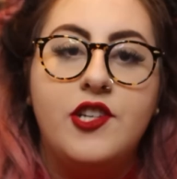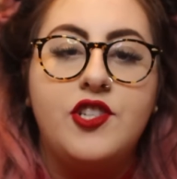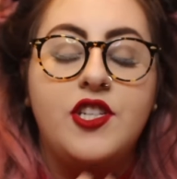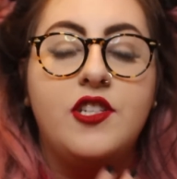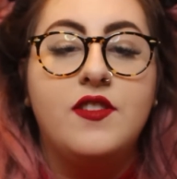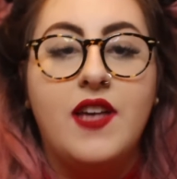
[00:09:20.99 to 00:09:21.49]

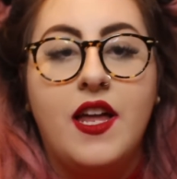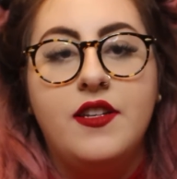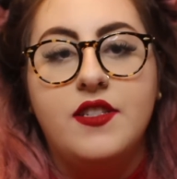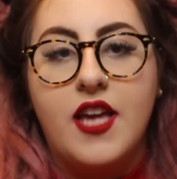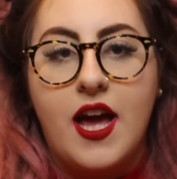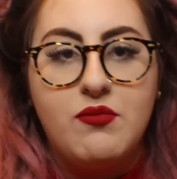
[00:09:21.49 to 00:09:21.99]
She decided
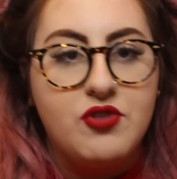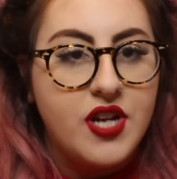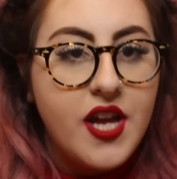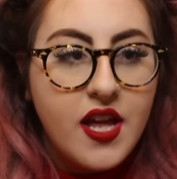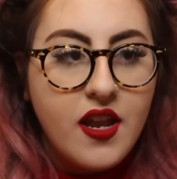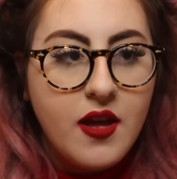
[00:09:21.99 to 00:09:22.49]
to capture
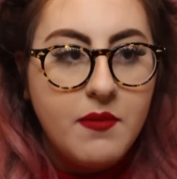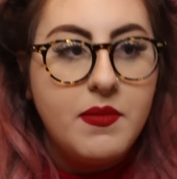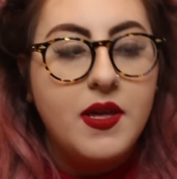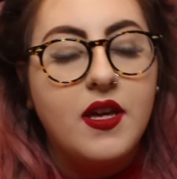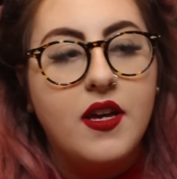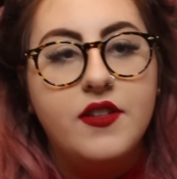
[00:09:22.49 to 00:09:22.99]
Hannah
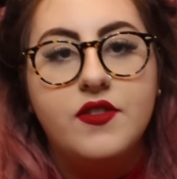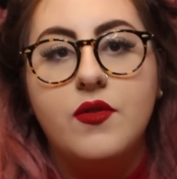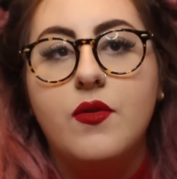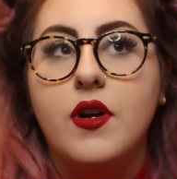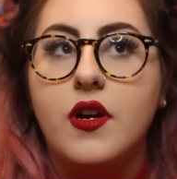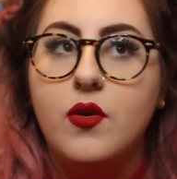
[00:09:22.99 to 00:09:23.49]
because,
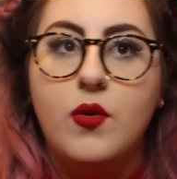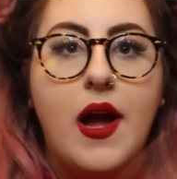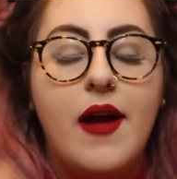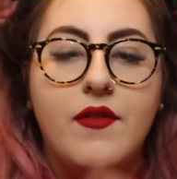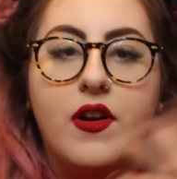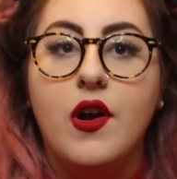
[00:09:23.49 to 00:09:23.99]
or
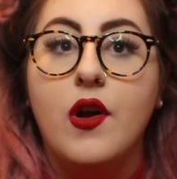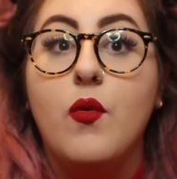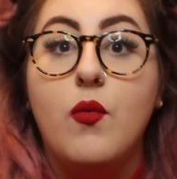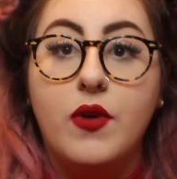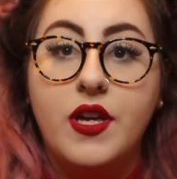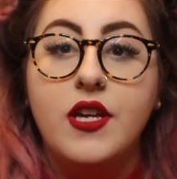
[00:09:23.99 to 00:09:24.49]

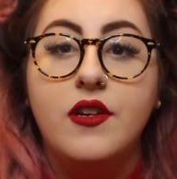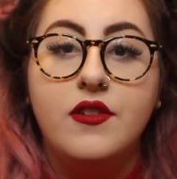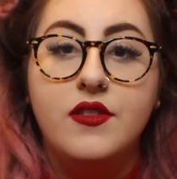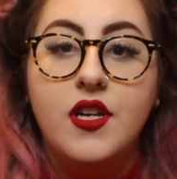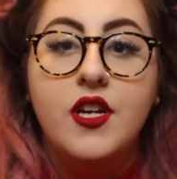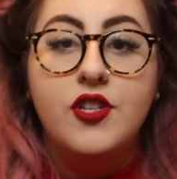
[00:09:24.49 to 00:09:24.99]
whoever
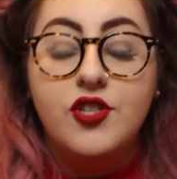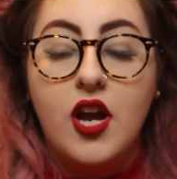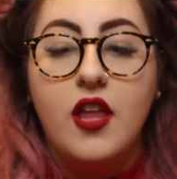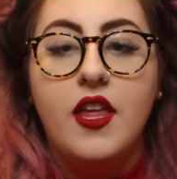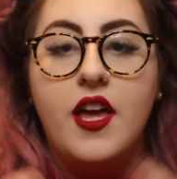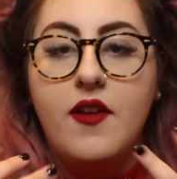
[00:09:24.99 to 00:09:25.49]
killed
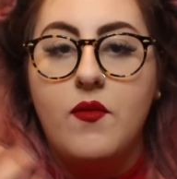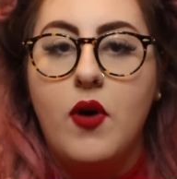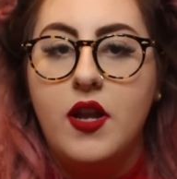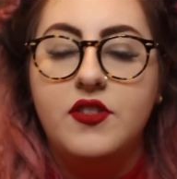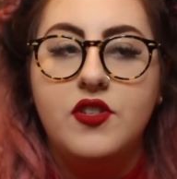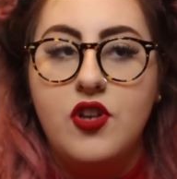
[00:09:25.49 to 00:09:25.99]
Charlotte and
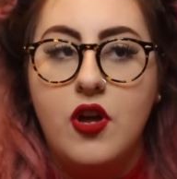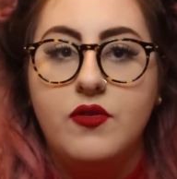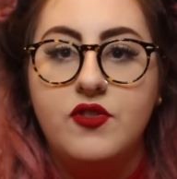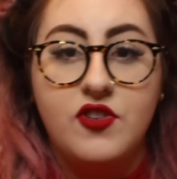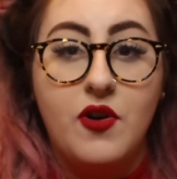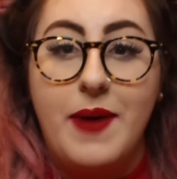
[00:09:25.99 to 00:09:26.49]
wanted to know
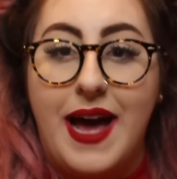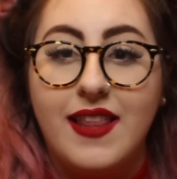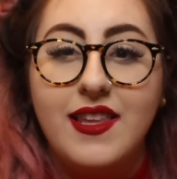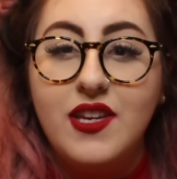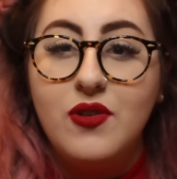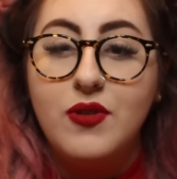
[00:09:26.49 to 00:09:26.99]
so
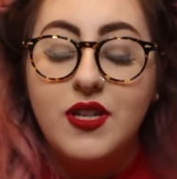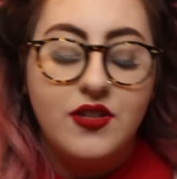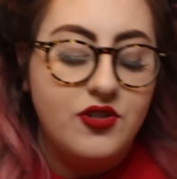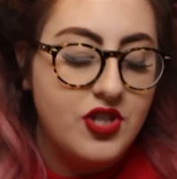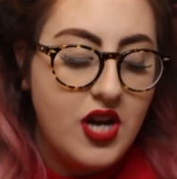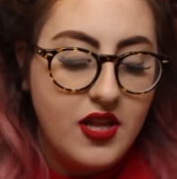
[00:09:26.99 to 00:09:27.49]
badly who
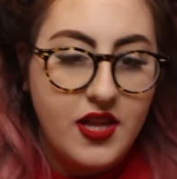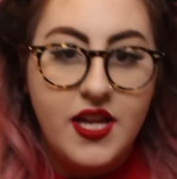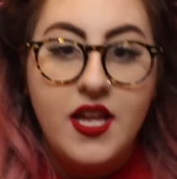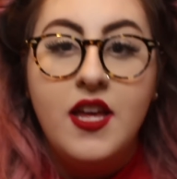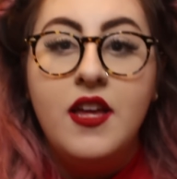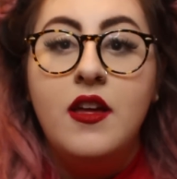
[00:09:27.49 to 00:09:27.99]
killed Charlotte,